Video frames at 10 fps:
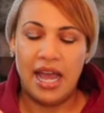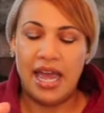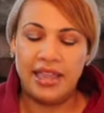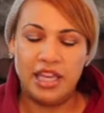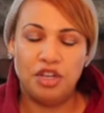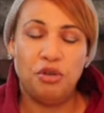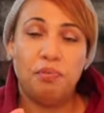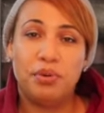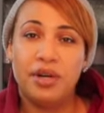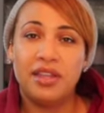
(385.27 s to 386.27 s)
and then you
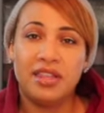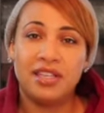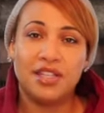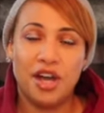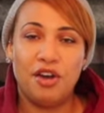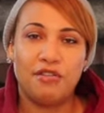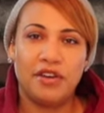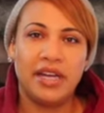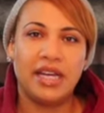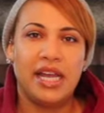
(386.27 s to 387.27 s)
put this
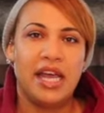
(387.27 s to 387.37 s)
over it.